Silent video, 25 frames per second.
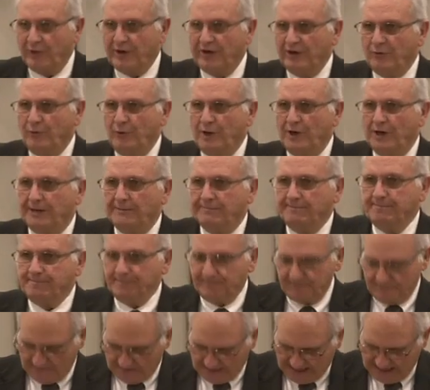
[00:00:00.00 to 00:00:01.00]
21
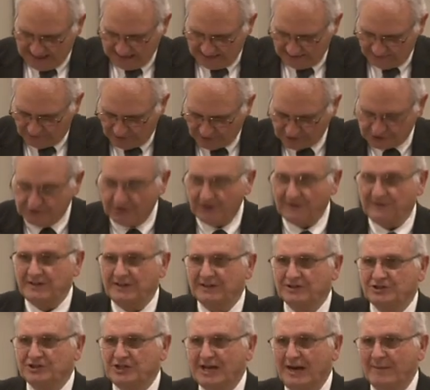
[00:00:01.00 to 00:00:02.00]
and 1
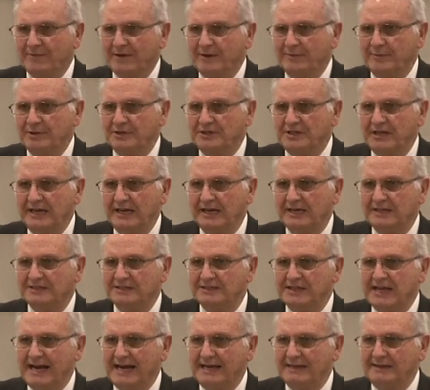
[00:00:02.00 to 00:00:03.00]
Corinthians chapter number 10
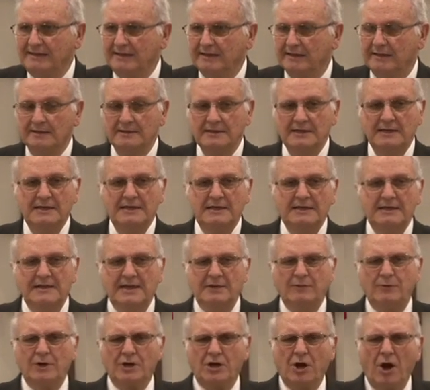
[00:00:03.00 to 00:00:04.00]
is the idea
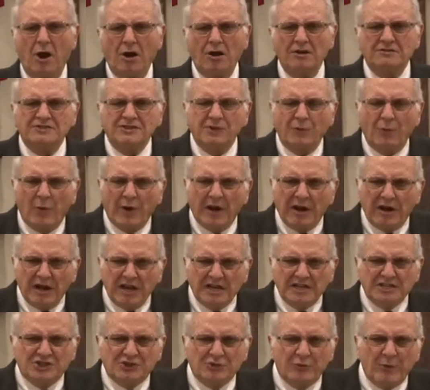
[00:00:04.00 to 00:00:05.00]
that regardless of where
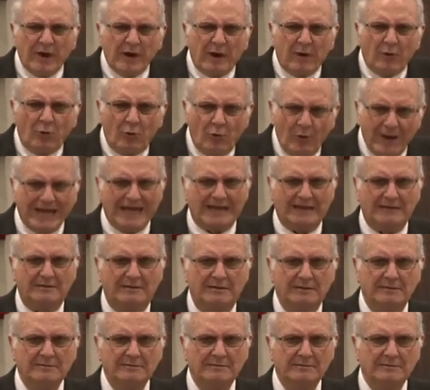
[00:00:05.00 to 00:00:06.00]
Israel
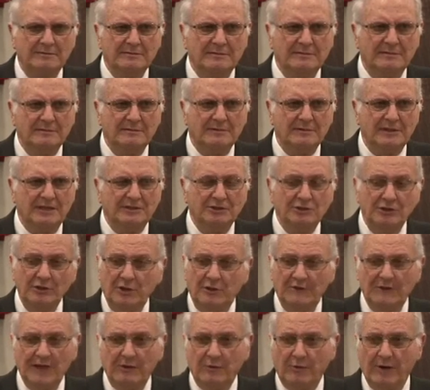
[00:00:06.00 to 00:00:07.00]
went, and you
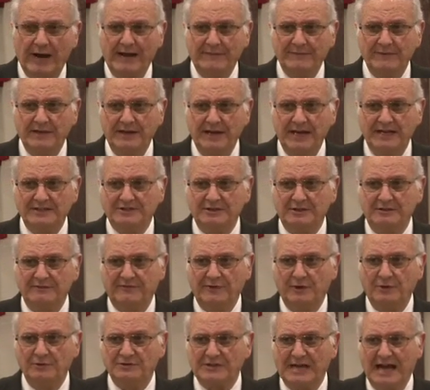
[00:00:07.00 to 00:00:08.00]
know they were out in the desert,
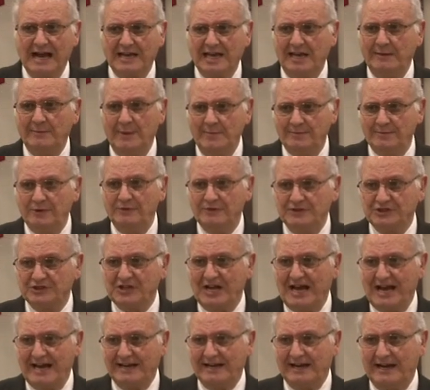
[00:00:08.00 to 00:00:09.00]
folks. I came up through the
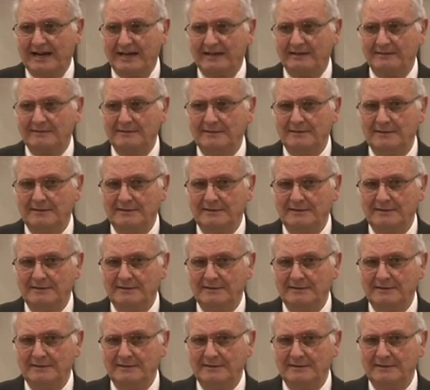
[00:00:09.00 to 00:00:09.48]
Sinai.